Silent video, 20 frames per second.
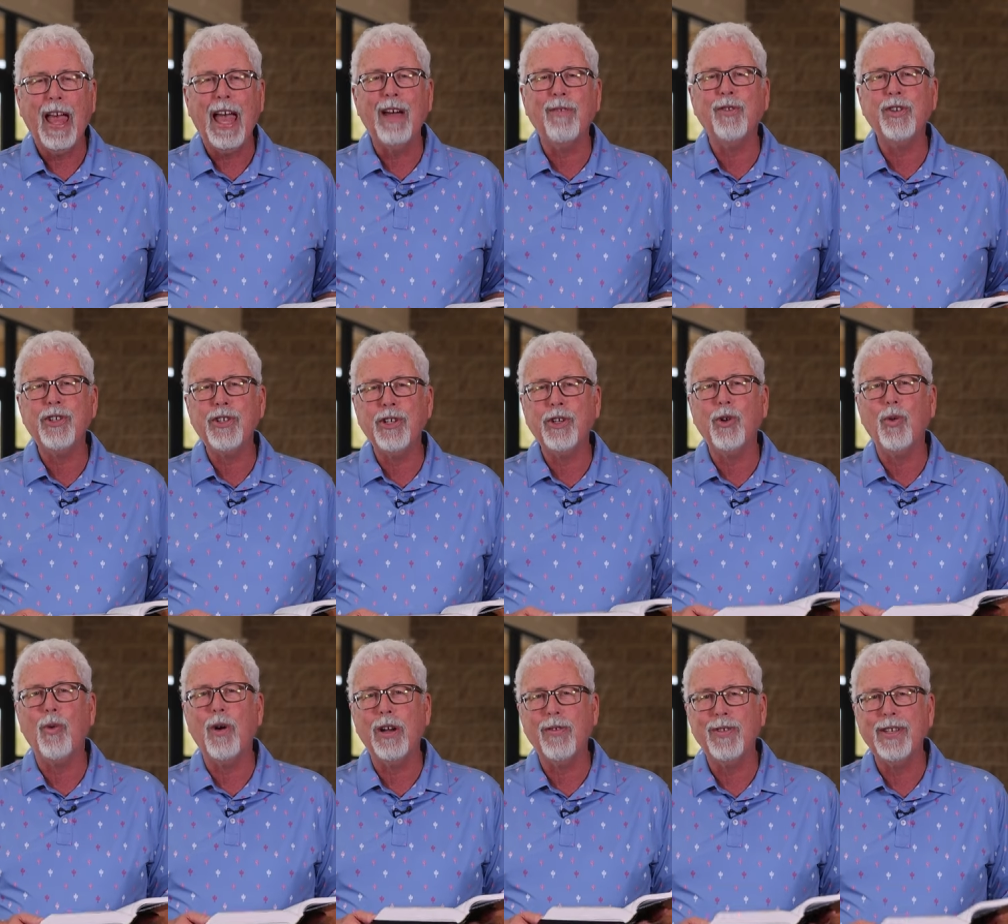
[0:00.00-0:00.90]
Every
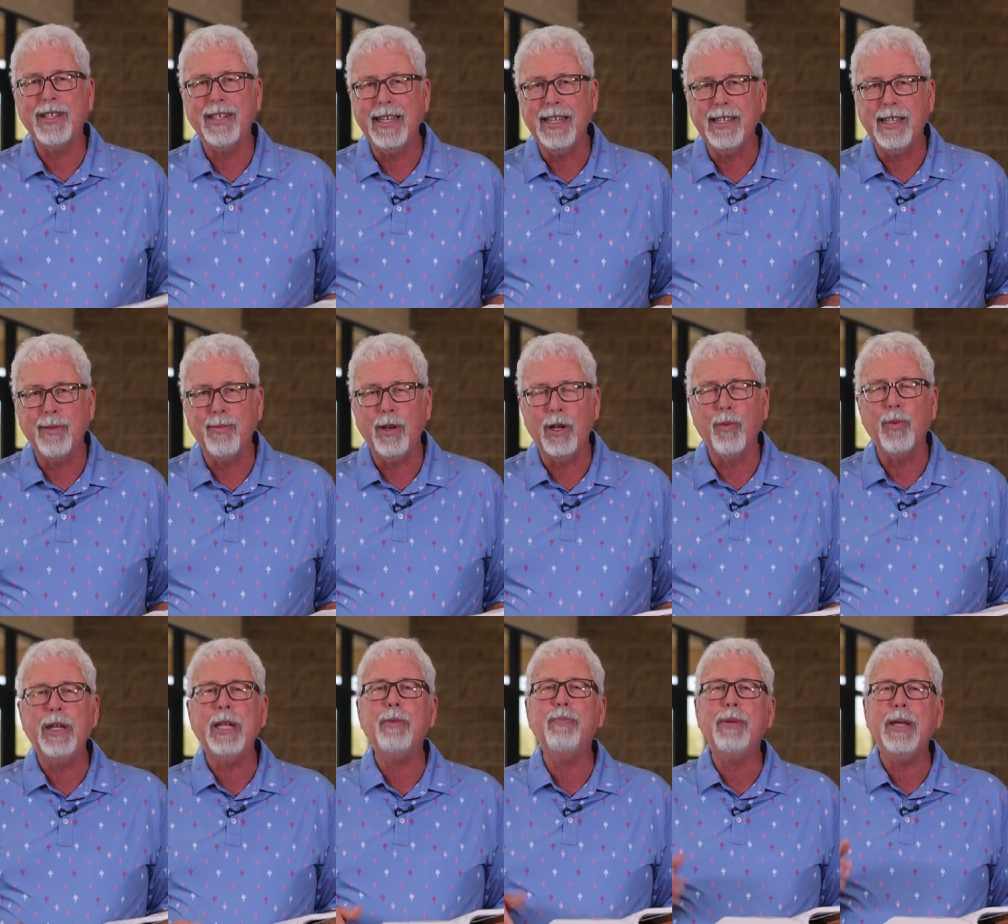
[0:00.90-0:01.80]
single one of us needs community.
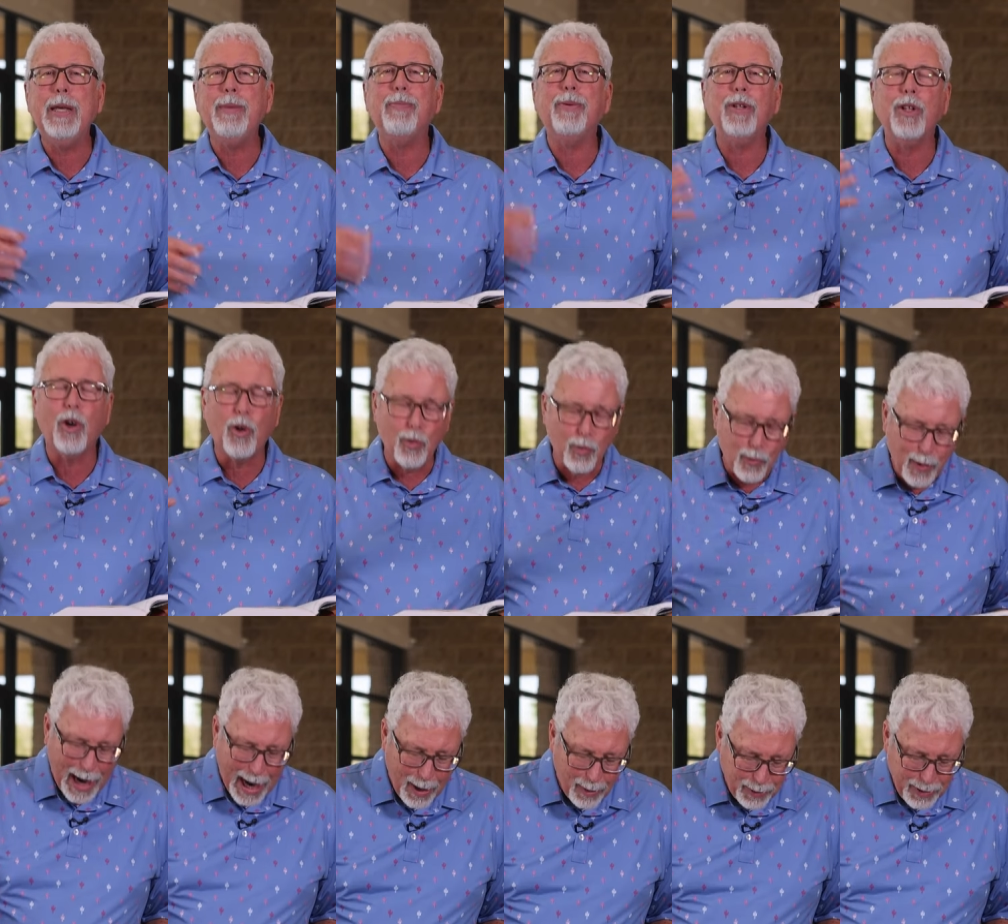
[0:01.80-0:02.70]
We need people
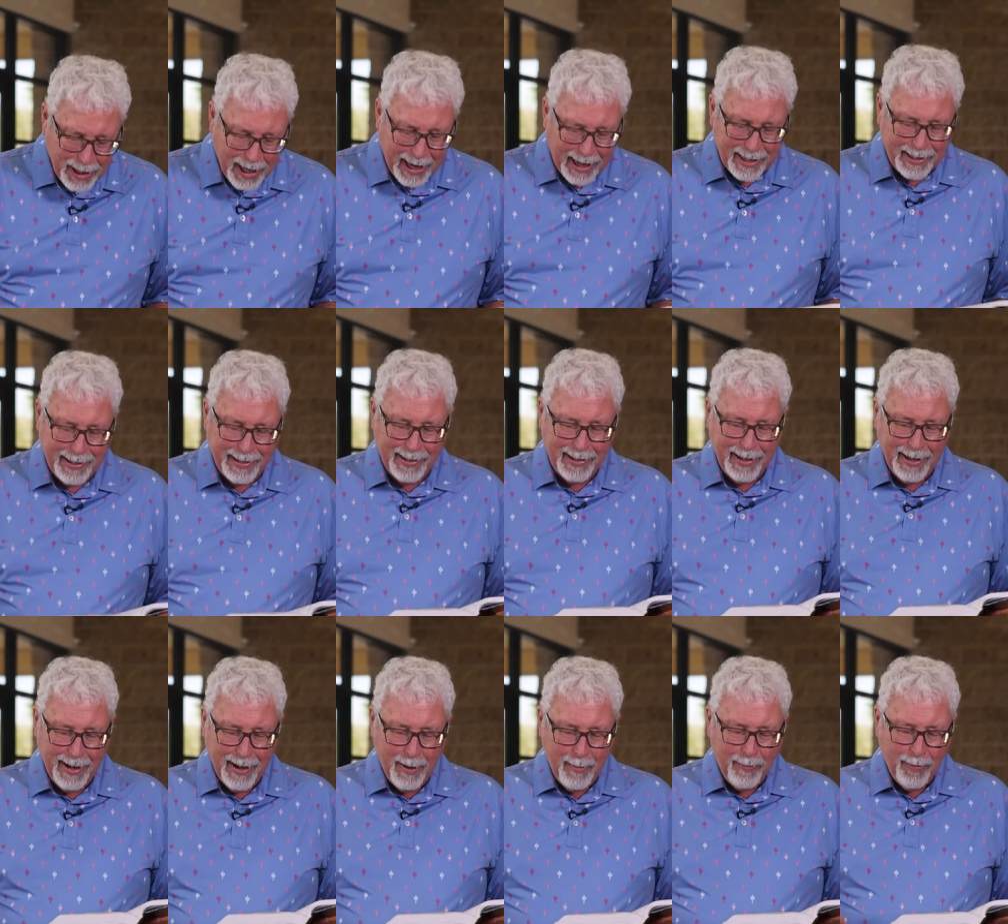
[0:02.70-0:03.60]
around us
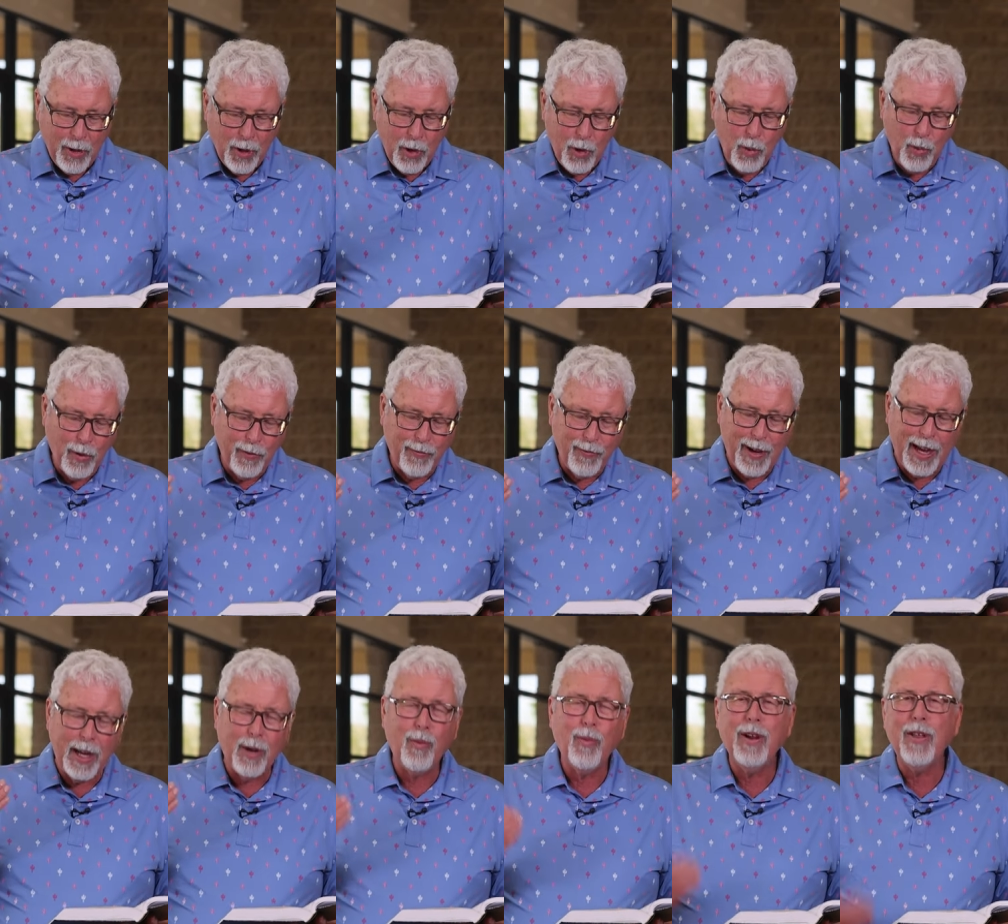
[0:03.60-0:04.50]
who will
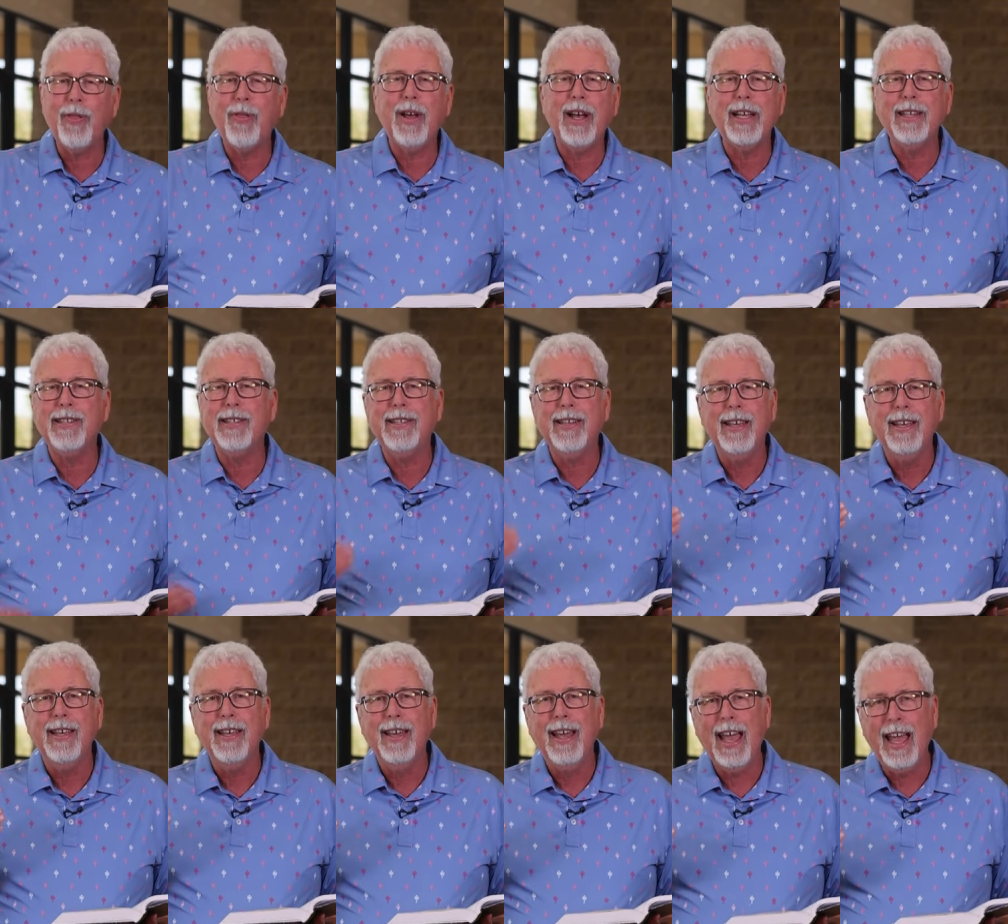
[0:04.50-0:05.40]
fight with us
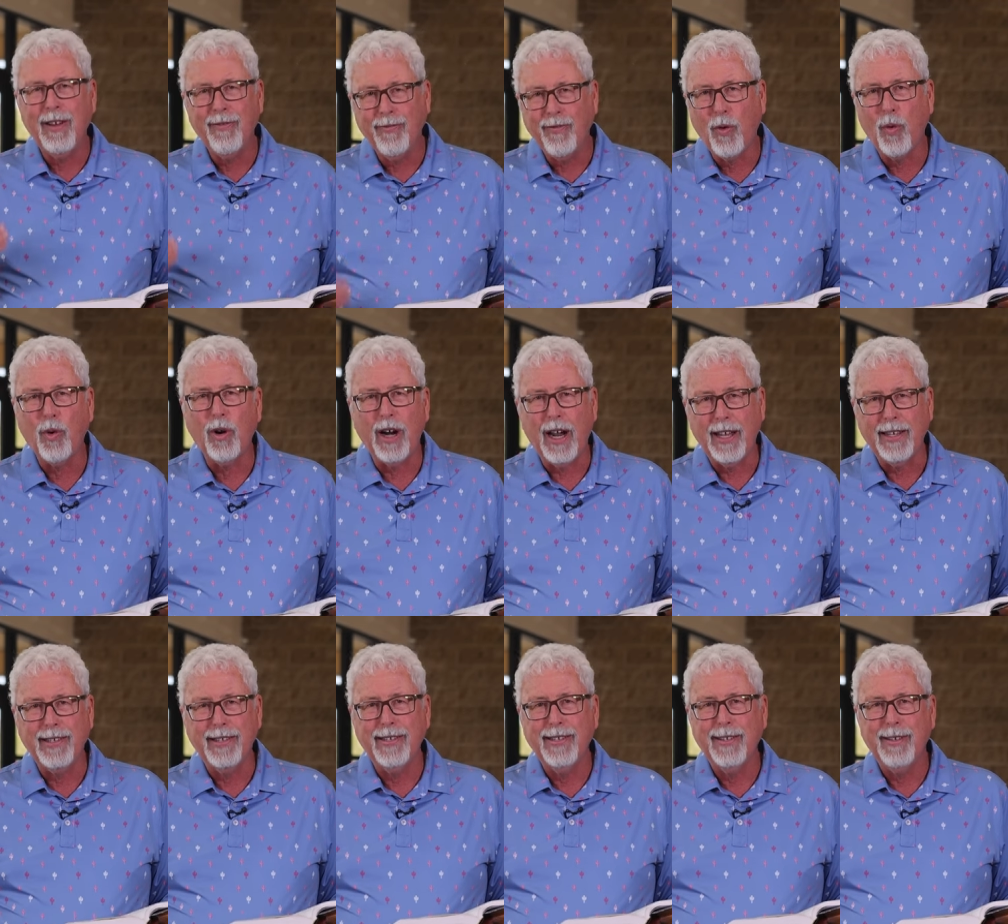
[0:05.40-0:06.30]
and for
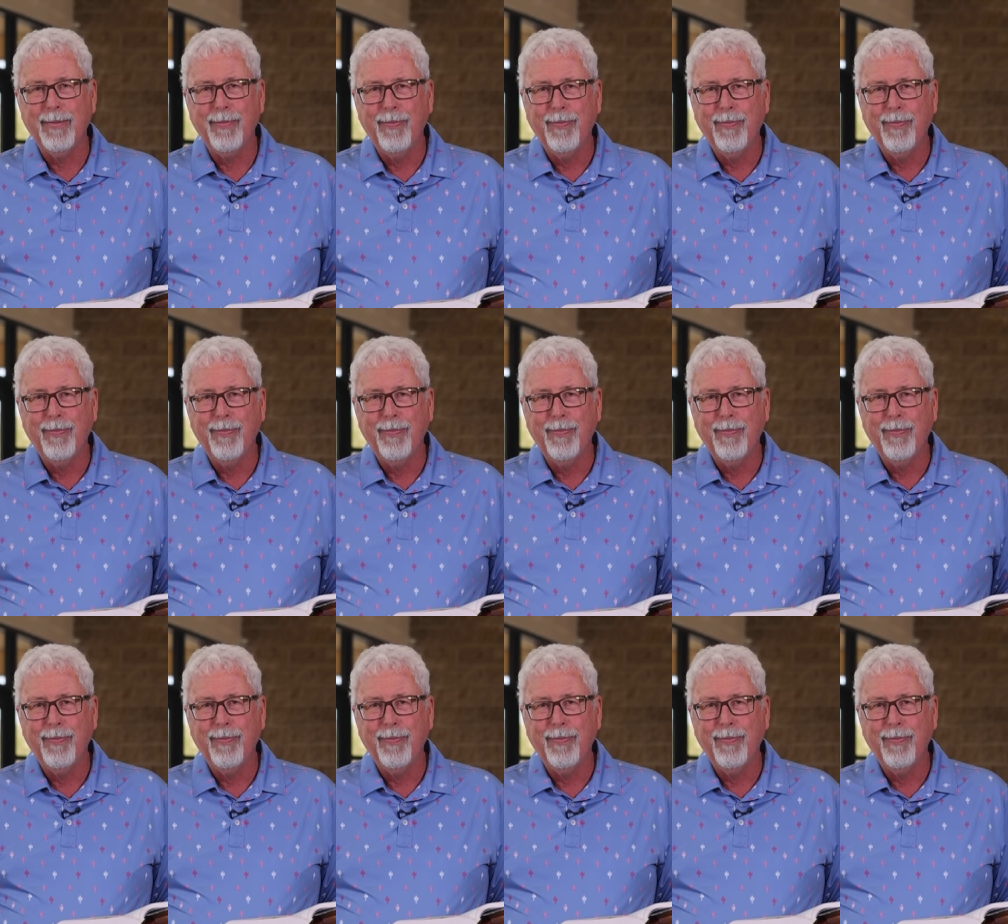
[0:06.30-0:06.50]
us.